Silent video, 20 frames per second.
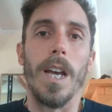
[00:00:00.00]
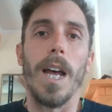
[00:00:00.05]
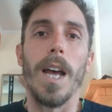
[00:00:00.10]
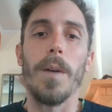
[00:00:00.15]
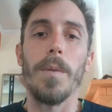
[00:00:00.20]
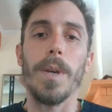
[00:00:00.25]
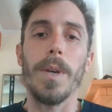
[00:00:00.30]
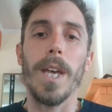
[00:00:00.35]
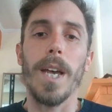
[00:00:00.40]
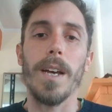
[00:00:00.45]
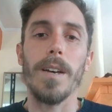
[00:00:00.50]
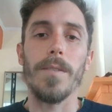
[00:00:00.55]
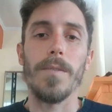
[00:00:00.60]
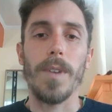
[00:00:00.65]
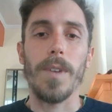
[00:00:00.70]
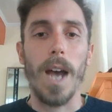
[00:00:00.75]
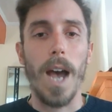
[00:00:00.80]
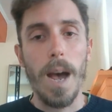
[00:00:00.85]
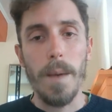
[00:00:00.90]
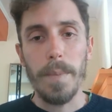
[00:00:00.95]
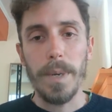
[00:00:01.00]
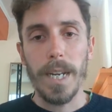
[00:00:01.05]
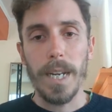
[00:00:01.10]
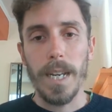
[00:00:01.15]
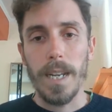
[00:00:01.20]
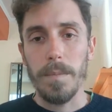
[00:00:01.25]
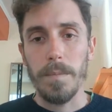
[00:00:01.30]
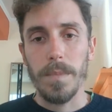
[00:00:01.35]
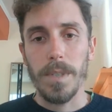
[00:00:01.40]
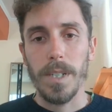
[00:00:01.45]
Now we have common
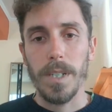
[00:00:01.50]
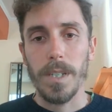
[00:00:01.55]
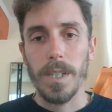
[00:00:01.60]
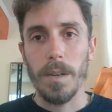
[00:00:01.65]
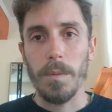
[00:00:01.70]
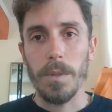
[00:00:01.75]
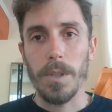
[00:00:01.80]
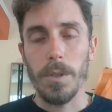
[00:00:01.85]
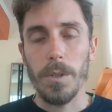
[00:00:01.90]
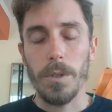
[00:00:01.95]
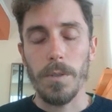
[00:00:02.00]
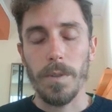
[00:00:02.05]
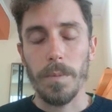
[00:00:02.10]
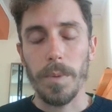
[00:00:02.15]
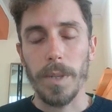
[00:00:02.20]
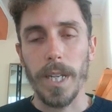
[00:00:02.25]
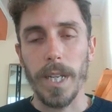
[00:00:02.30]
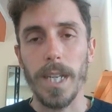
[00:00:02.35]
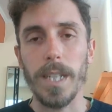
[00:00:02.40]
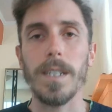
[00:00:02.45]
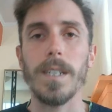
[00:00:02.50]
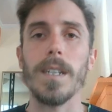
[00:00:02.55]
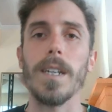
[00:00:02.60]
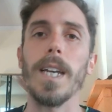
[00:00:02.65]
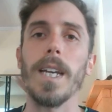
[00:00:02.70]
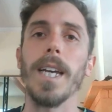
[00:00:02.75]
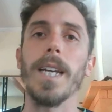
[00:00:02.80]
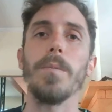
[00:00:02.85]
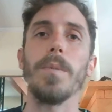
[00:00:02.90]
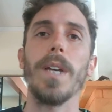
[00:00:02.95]
names that we use for plants,
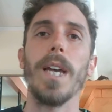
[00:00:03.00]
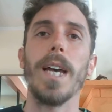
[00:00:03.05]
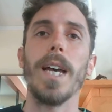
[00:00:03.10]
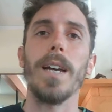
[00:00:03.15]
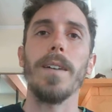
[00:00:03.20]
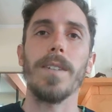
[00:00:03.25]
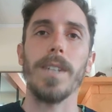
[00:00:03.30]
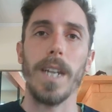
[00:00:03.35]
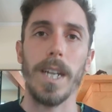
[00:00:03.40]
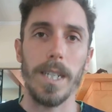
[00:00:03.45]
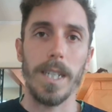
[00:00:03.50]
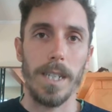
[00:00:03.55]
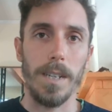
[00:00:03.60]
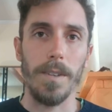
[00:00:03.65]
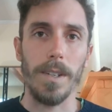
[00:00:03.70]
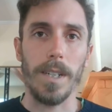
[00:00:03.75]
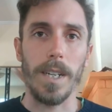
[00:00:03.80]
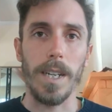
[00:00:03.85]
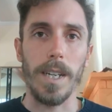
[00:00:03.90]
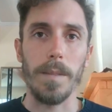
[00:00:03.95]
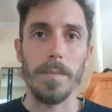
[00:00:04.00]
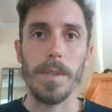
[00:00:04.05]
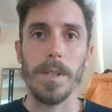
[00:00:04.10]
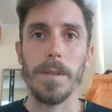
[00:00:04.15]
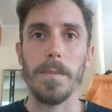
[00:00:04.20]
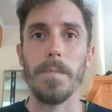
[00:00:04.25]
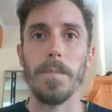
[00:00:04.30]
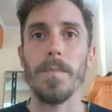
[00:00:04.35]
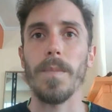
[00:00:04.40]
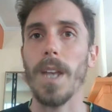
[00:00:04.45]
and we have scientific names.